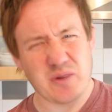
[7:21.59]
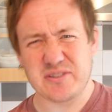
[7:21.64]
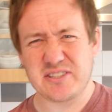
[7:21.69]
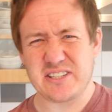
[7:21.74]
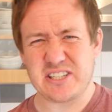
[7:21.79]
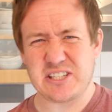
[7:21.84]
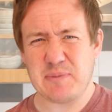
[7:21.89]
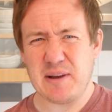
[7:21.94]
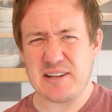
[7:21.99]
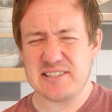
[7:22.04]
I was
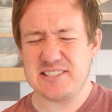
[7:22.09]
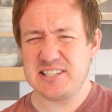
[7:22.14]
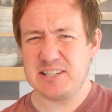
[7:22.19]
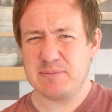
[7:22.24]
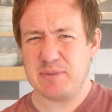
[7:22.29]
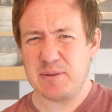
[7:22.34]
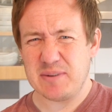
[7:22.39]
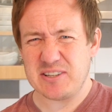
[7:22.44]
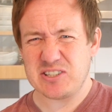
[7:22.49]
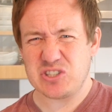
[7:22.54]
expecting it
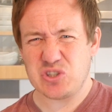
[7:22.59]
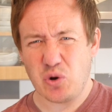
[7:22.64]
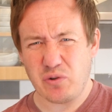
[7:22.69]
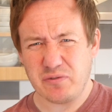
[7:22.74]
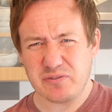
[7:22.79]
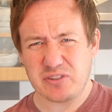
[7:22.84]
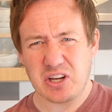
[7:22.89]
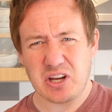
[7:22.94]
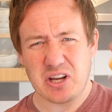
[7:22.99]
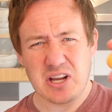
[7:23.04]
to be a bit
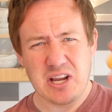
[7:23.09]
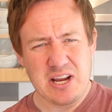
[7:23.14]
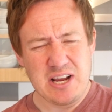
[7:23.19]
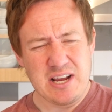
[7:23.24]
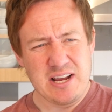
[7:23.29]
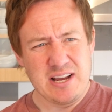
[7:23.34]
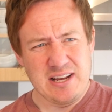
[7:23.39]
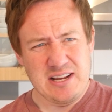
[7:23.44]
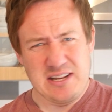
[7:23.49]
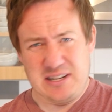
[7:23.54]
softer.
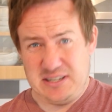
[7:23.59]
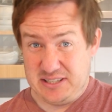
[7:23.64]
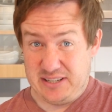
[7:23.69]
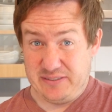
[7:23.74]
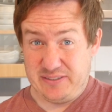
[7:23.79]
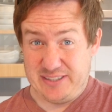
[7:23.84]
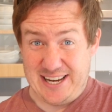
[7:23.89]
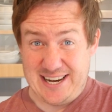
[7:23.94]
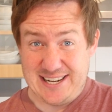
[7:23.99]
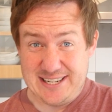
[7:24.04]
Let's
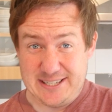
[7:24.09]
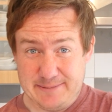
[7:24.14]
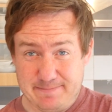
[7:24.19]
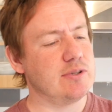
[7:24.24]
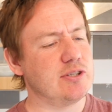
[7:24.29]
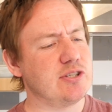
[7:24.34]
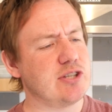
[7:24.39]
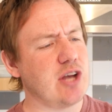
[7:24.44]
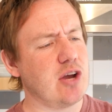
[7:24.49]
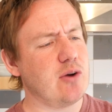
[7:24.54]
have a taste.
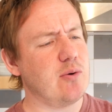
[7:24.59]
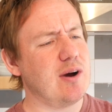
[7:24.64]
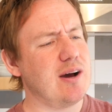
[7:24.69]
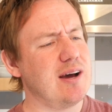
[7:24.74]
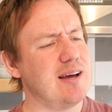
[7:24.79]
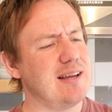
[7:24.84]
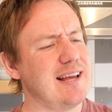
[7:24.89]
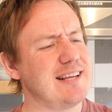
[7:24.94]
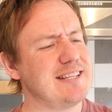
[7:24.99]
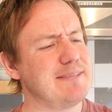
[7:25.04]
So
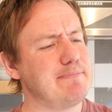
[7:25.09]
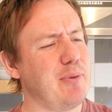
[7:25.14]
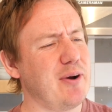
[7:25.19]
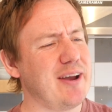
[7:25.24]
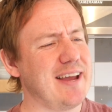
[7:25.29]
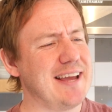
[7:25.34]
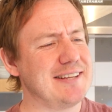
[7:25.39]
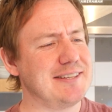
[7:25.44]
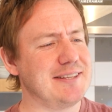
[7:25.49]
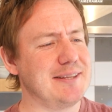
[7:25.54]
uh, let's
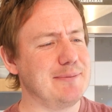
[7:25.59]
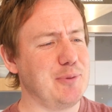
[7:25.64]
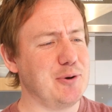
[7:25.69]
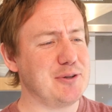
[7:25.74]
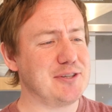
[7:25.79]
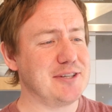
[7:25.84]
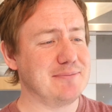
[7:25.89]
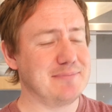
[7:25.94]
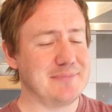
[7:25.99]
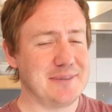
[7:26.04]
bite into the
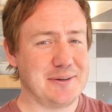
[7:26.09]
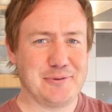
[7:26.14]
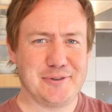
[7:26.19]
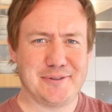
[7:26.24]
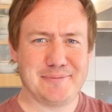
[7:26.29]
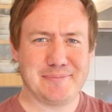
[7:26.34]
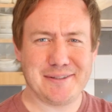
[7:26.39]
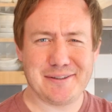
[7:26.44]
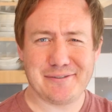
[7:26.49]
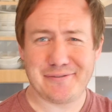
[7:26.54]
bottom.
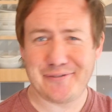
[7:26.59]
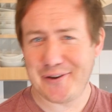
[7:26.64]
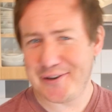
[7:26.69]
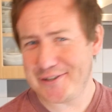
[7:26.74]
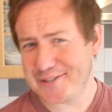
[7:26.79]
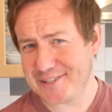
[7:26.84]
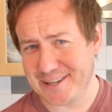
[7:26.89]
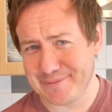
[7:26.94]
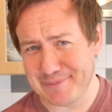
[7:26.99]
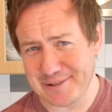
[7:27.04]
Wouldn't be the
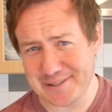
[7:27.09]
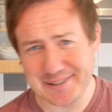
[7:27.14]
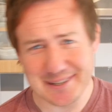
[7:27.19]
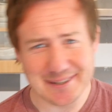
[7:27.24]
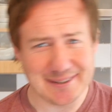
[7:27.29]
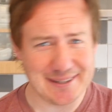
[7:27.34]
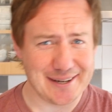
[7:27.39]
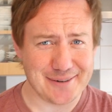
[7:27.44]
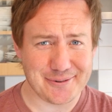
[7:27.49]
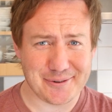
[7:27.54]
first time I
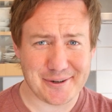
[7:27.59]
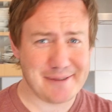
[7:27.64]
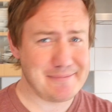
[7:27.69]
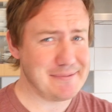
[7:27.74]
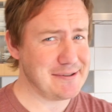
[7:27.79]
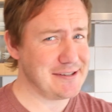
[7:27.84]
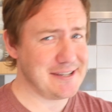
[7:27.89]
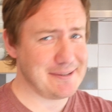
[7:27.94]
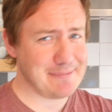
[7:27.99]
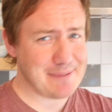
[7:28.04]
said that, right,
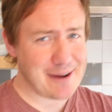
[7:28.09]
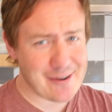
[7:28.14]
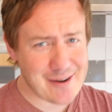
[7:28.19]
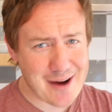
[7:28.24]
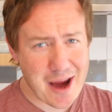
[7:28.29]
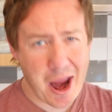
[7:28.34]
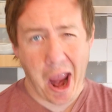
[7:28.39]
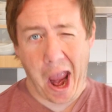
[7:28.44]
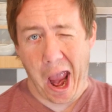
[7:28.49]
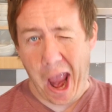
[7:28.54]
Mrs.
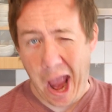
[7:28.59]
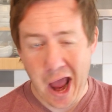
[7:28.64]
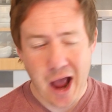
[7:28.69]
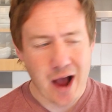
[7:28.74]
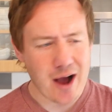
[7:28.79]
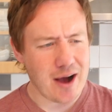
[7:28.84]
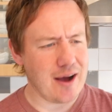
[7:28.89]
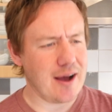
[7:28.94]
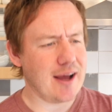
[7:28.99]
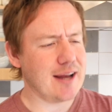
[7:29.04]
Barry?
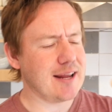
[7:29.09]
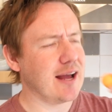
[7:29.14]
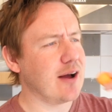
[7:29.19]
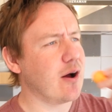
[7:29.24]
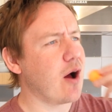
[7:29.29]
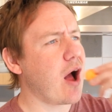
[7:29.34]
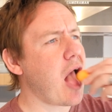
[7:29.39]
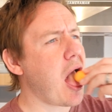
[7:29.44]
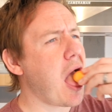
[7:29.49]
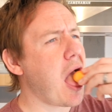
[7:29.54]
Uh, anyhow.